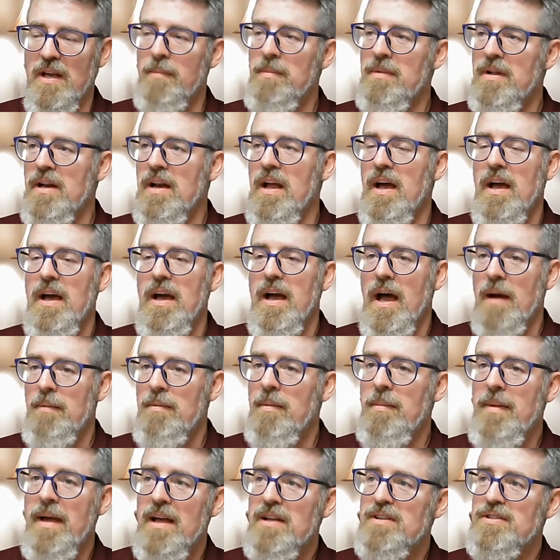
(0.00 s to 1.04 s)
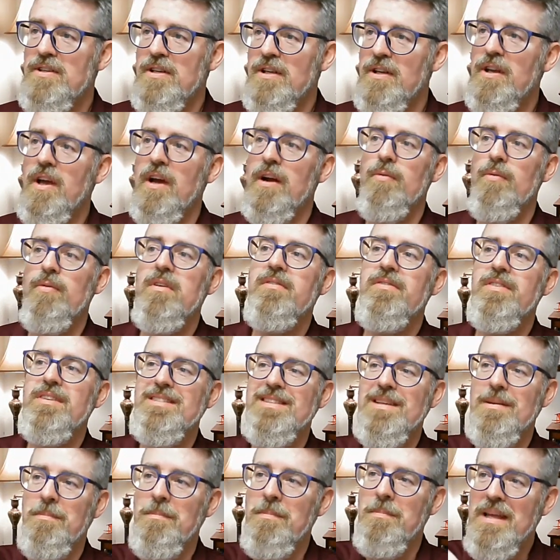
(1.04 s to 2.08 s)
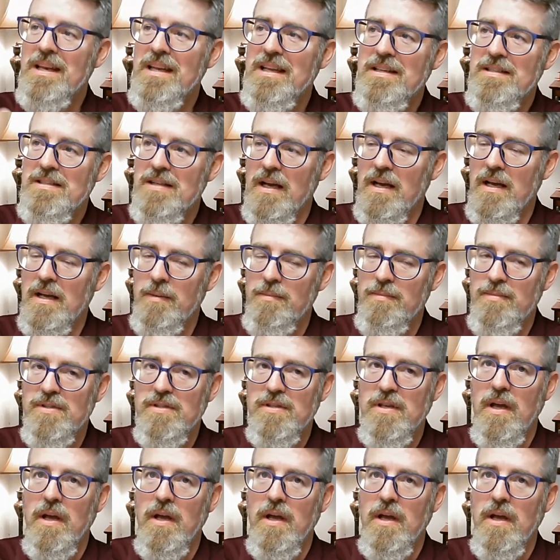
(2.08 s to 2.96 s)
I mean, I'm imagining you got to revisit many times.